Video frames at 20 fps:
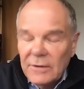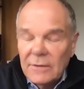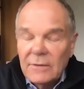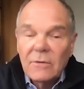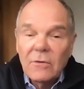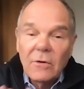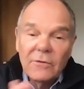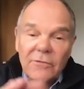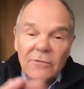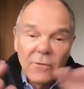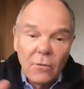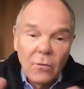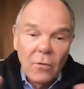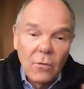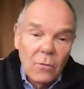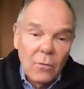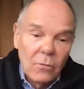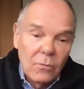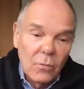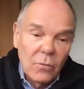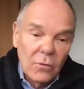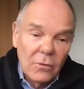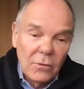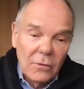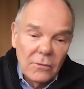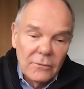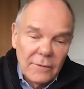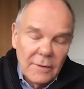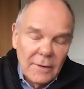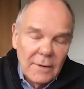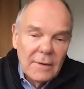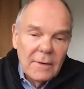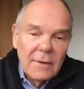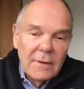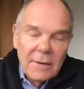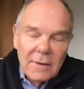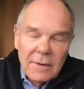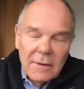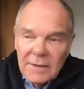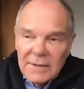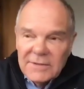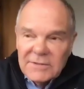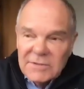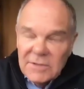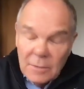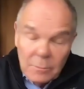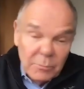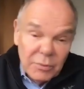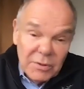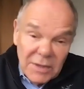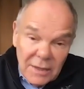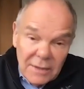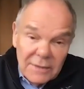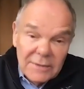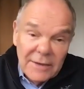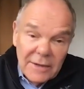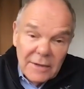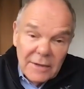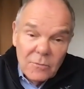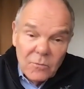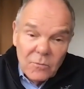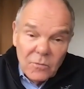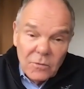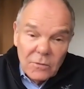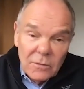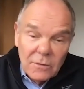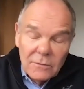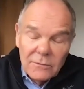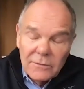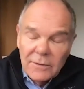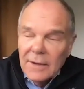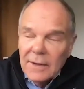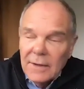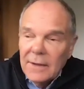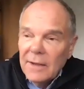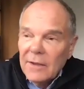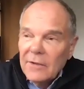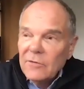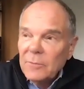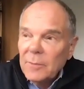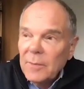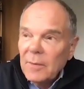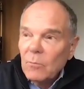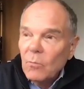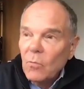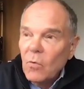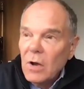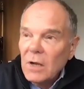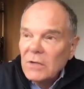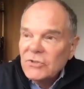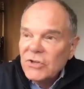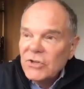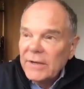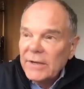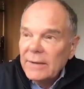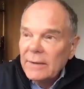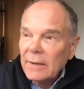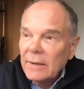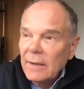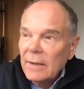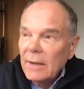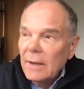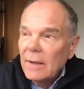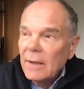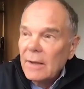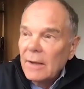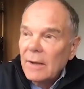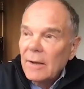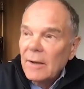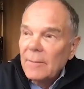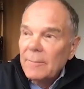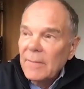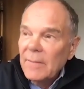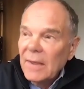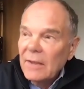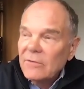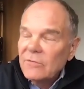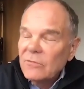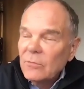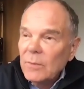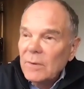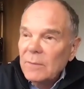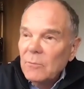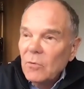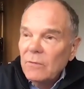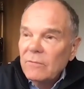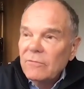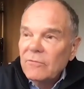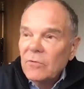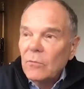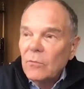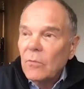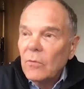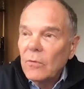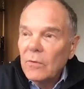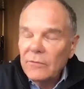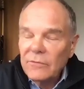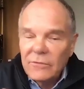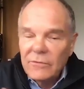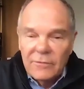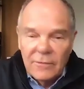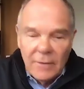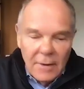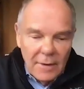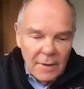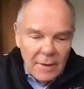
And of course, the whole world, at least the plugged in world, has been watching as we move towards